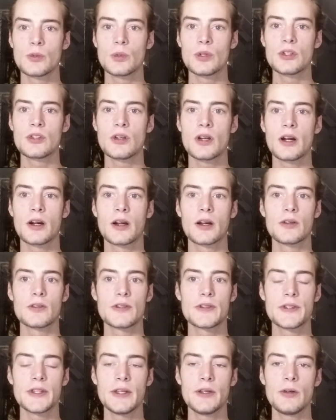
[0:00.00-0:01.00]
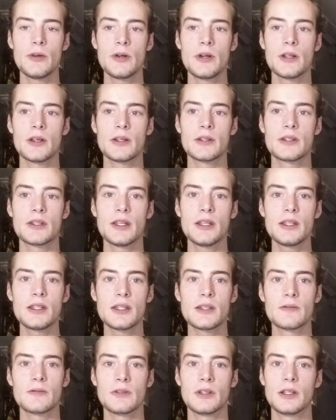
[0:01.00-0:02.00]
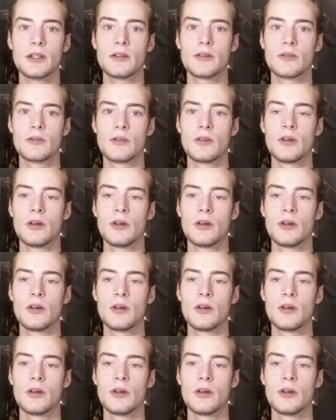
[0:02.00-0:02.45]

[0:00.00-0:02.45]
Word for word: which are considered attentively